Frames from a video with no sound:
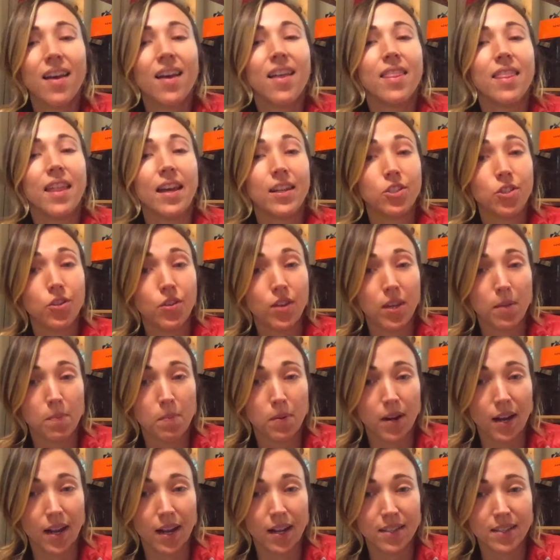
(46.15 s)
that you keep
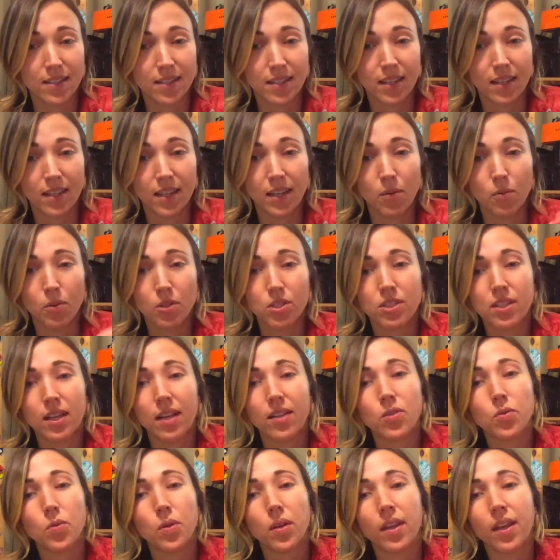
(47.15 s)
your hands clean, which
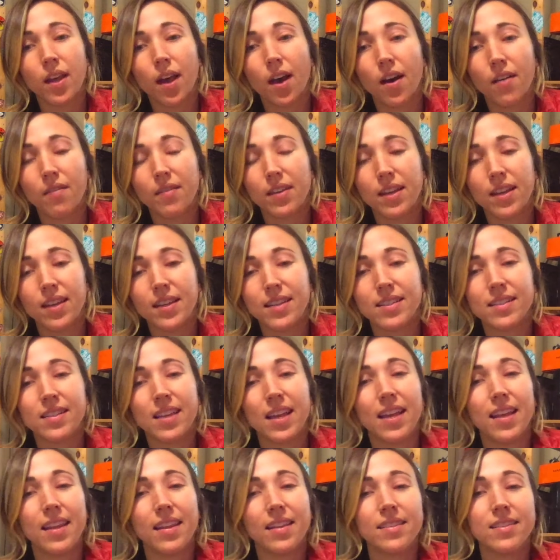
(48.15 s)
sounds really obvious
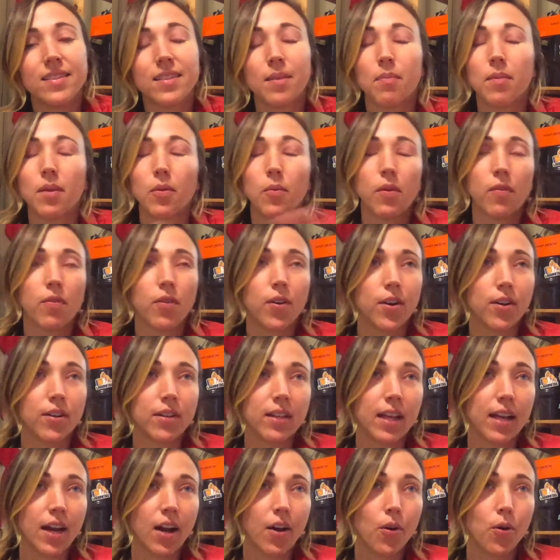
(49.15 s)
and something we've heard
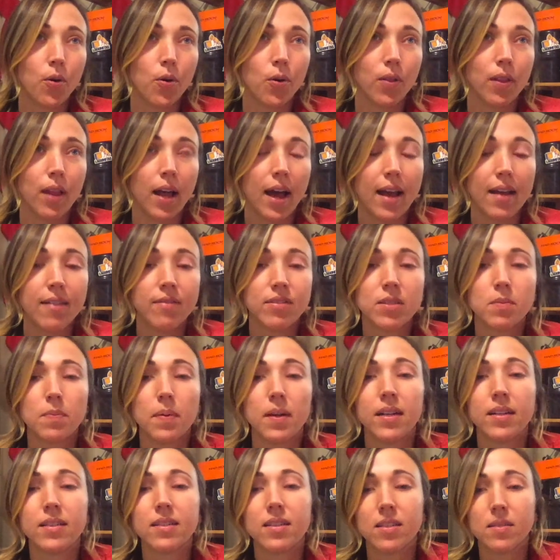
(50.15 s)
our whole lives, but
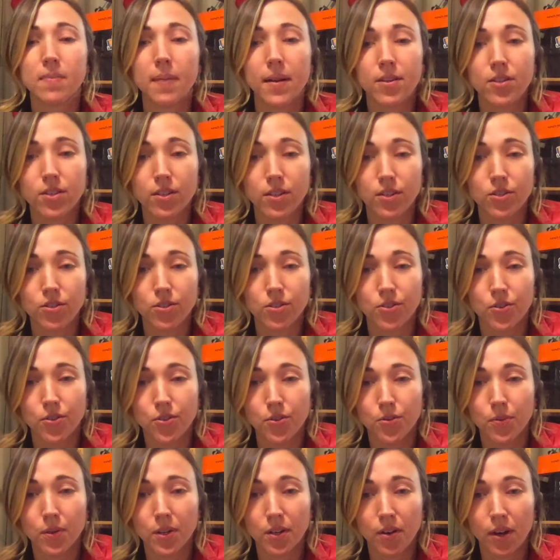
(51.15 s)
it's especially true
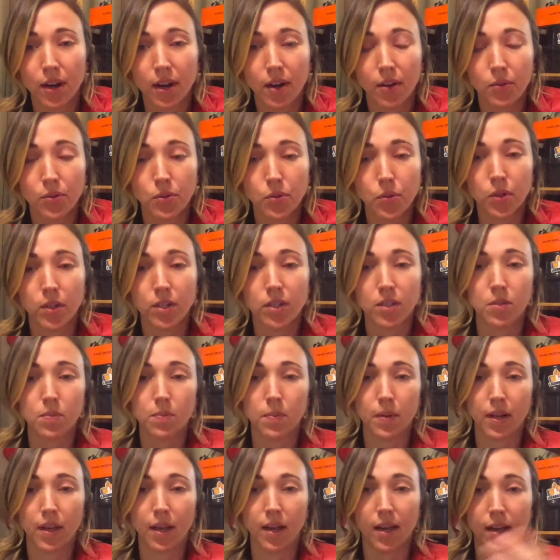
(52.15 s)
when you're outdoors
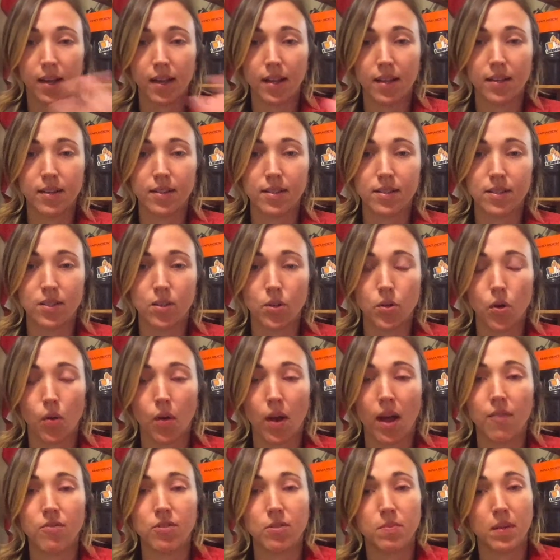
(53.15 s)
because you don't
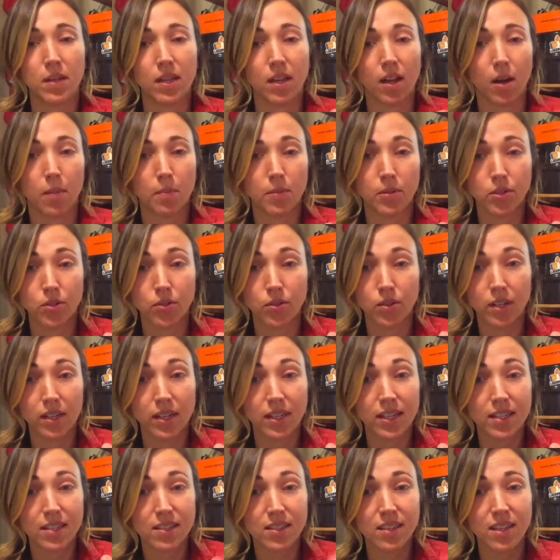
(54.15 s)
have as many
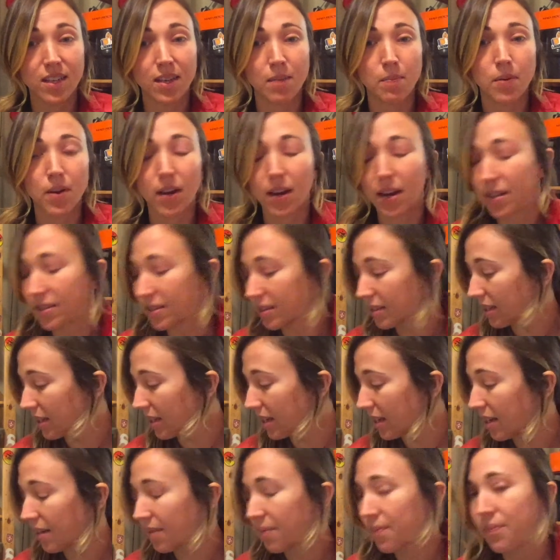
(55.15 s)
opportunities to keep your hands
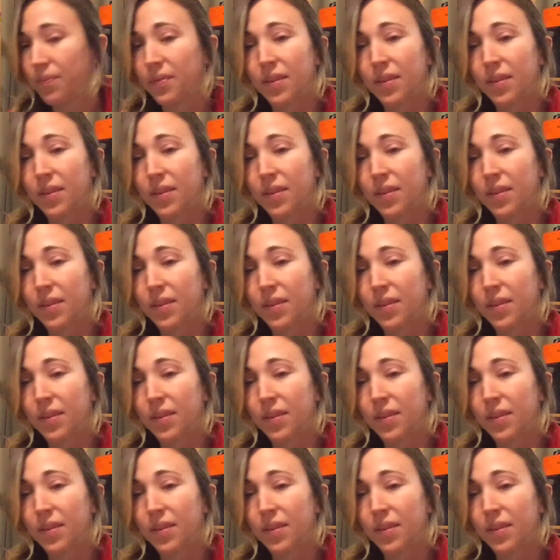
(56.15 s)
clean.